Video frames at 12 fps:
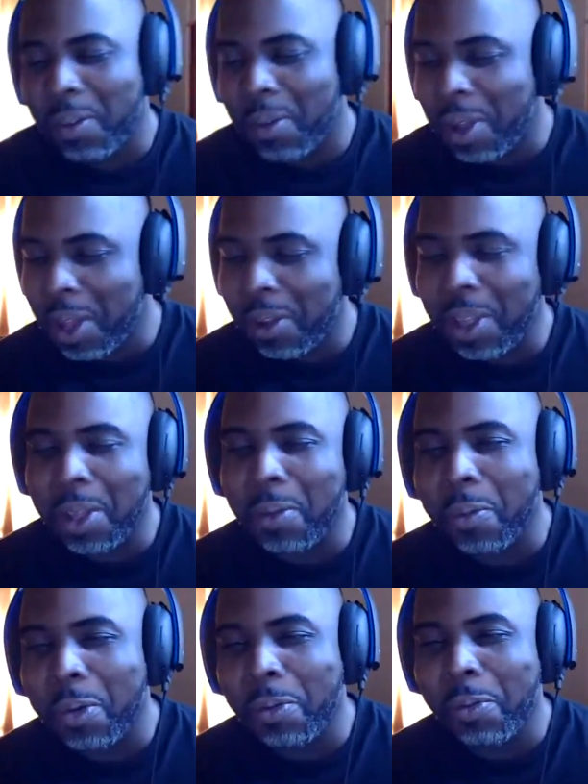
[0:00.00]
well, hey,
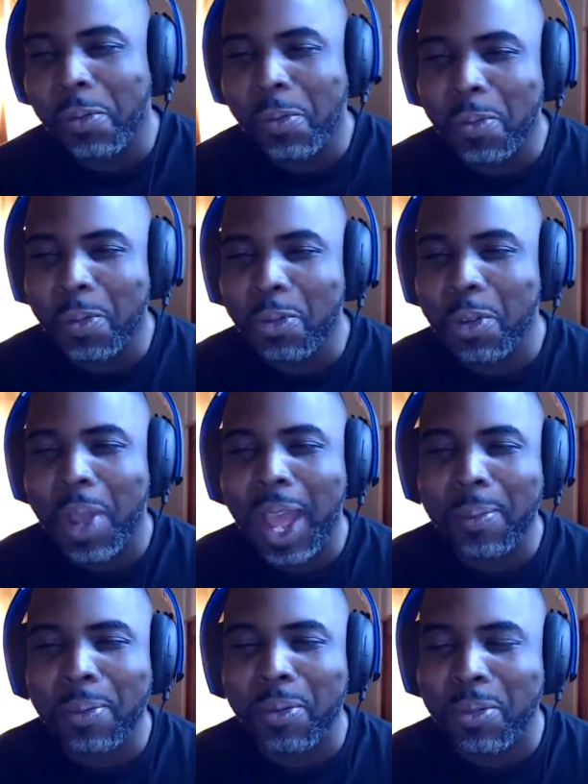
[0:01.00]
we'll see what
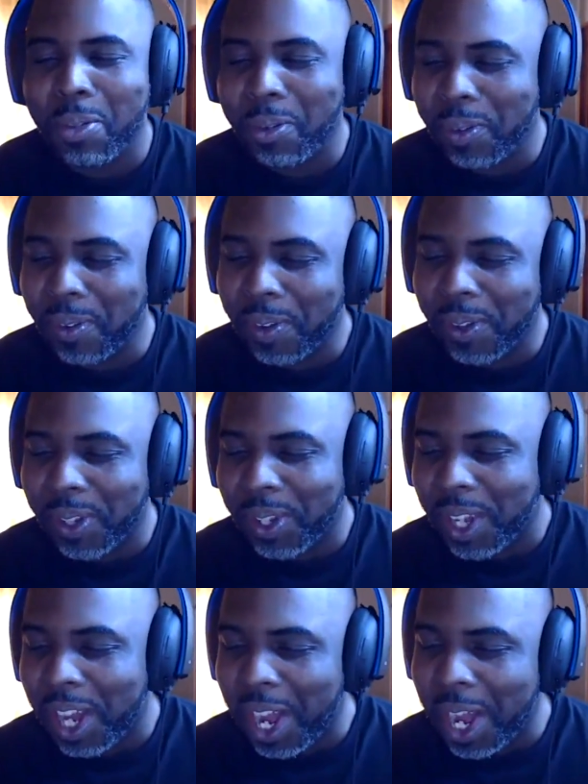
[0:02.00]
happens.
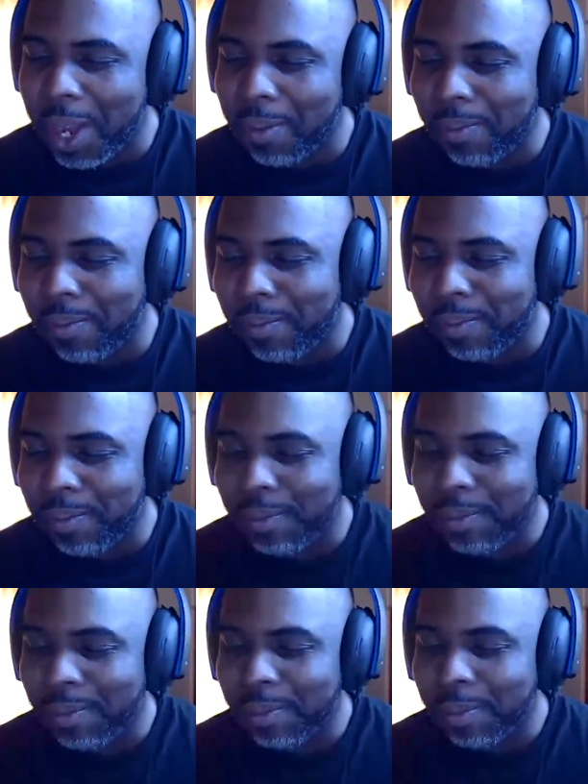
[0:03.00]
But
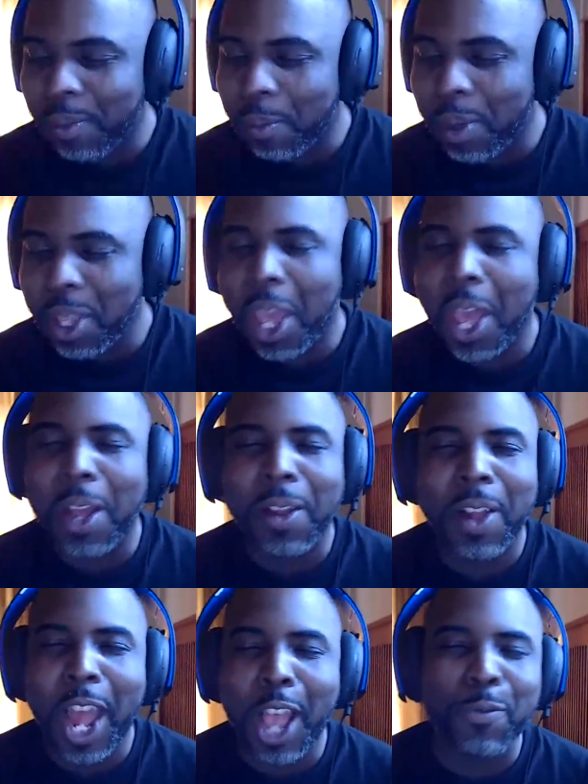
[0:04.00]
yeah,
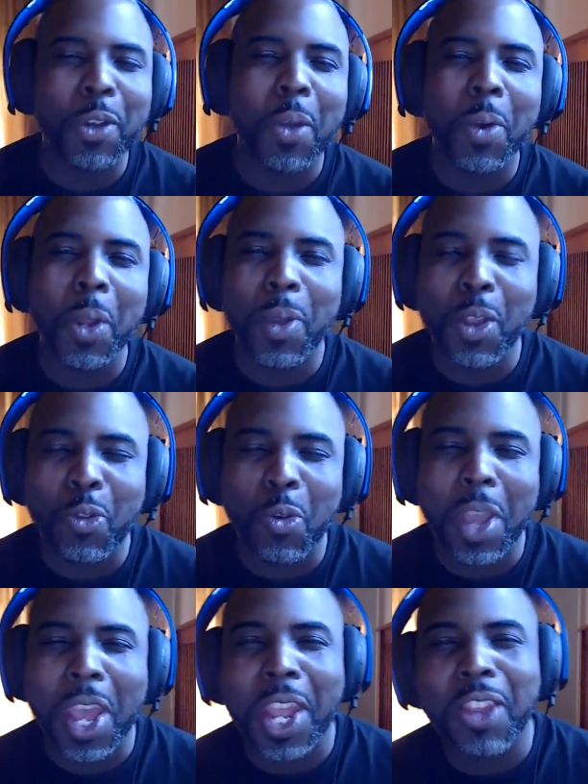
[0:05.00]
as for WWE
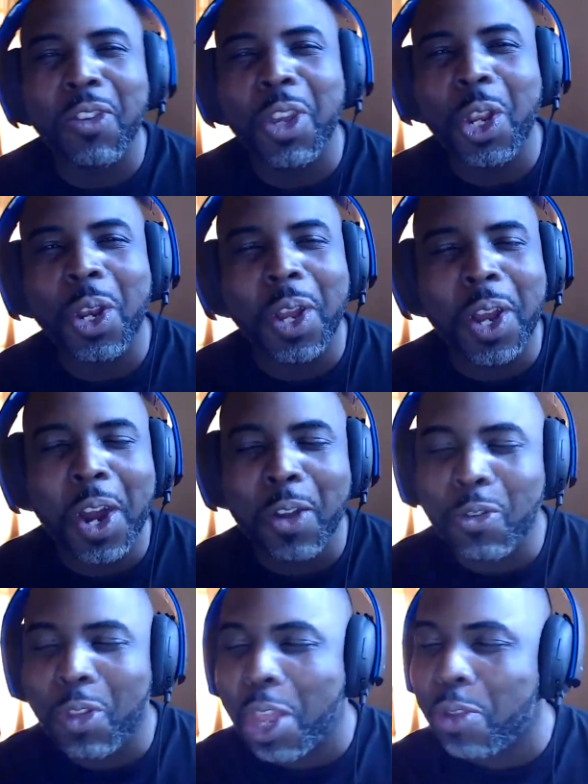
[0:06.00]
2K18,
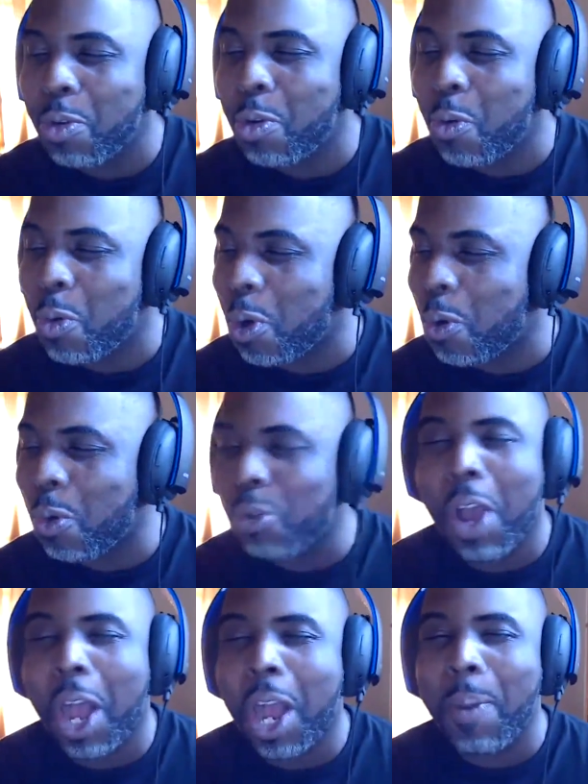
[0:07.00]
stay tuned. We'll
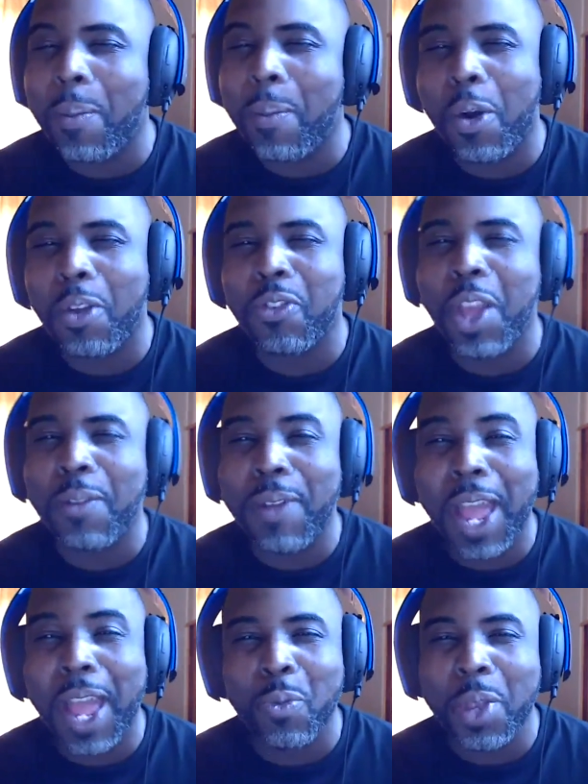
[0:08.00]
talk about more stuff
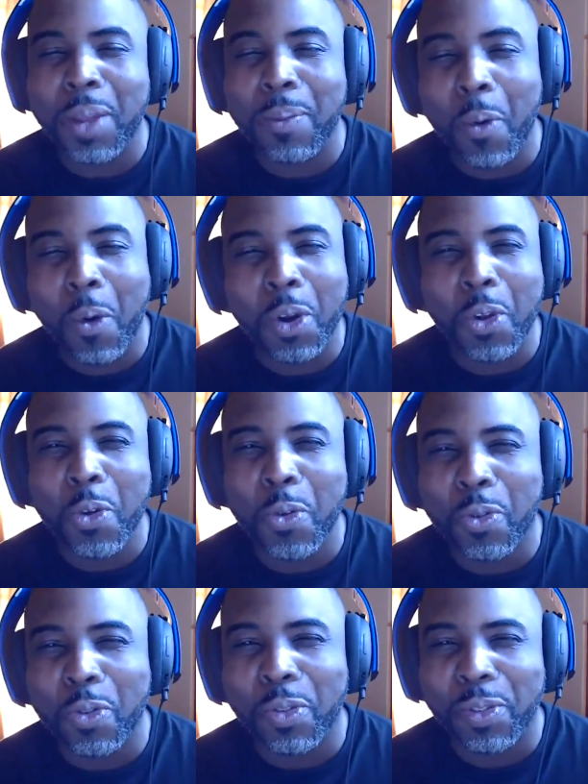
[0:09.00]
as we get more
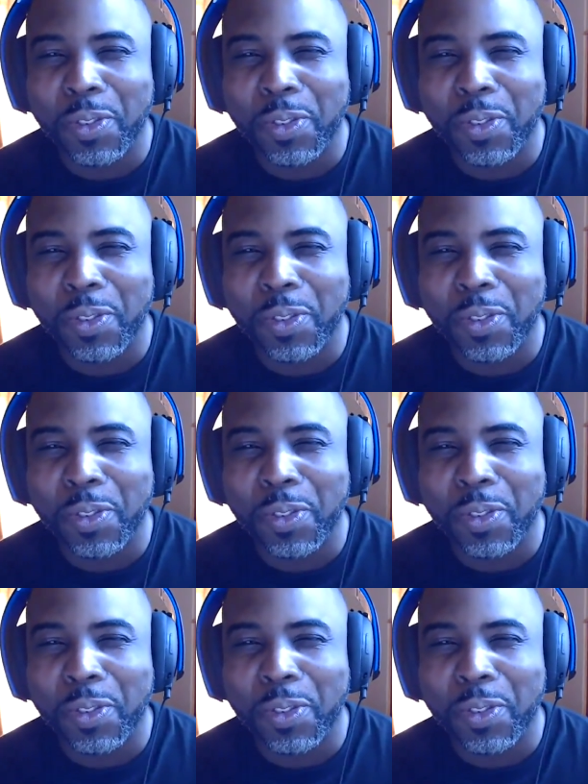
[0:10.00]
news.